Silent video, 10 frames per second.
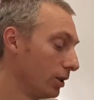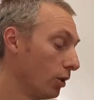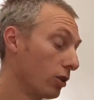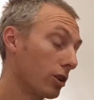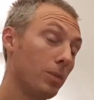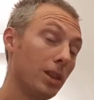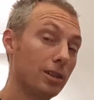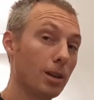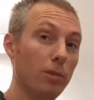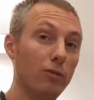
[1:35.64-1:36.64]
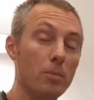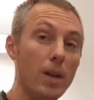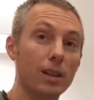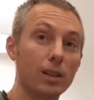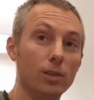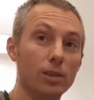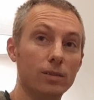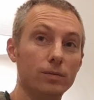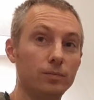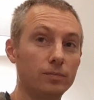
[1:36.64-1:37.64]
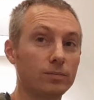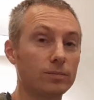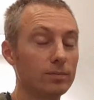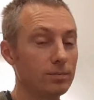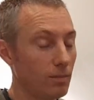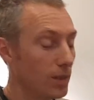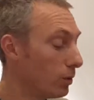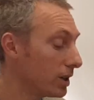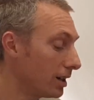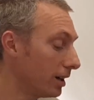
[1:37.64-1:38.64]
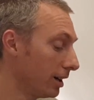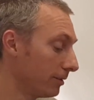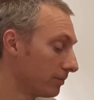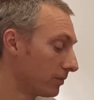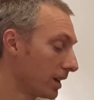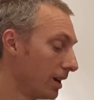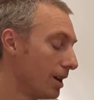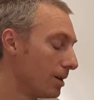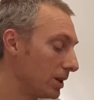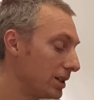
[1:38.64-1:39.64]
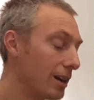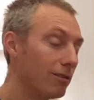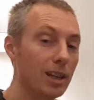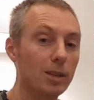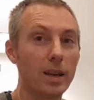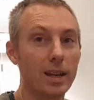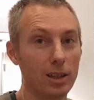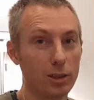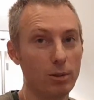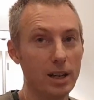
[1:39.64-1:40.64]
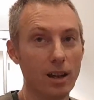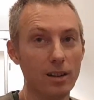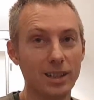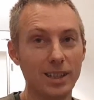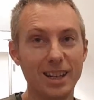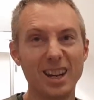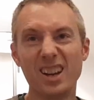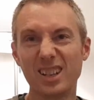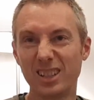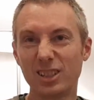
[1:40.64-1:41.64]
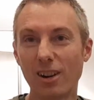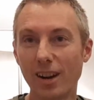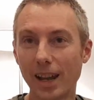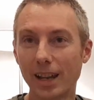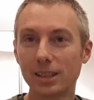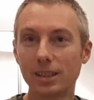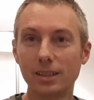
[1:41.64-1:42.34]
Or it could be the top of a minor chord. We don't know. But generally speaking, 3 notes is your triad.